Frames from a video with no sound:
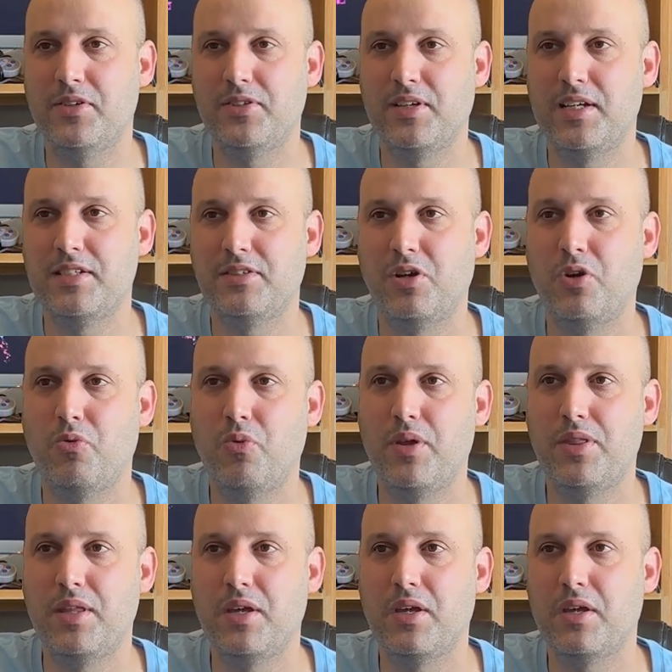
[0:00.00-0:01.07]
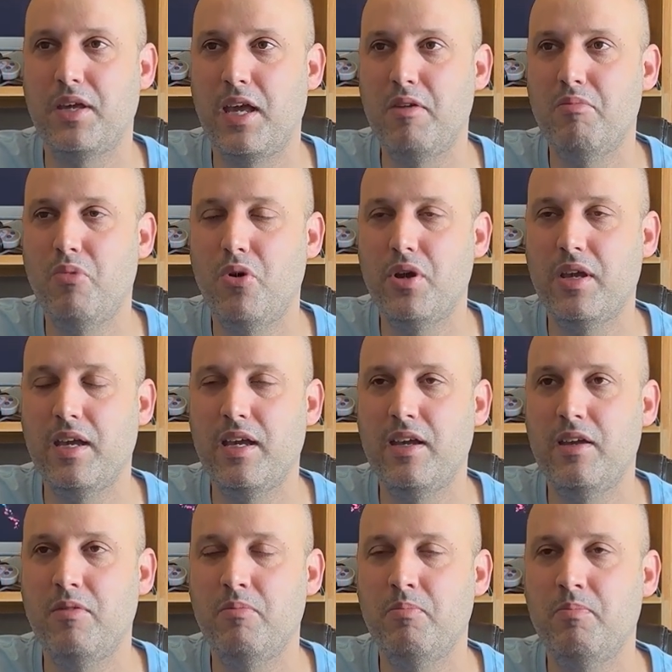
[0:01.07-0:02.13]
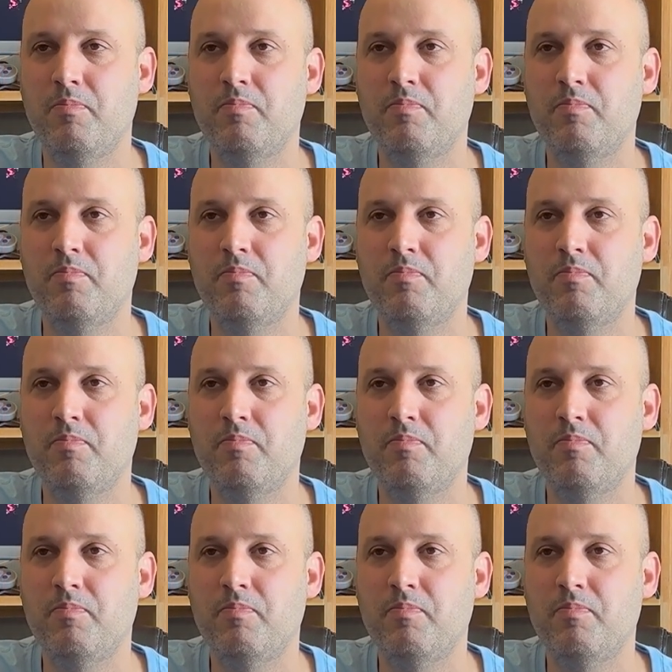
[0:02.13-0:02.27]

So let's start with the Game Boy game.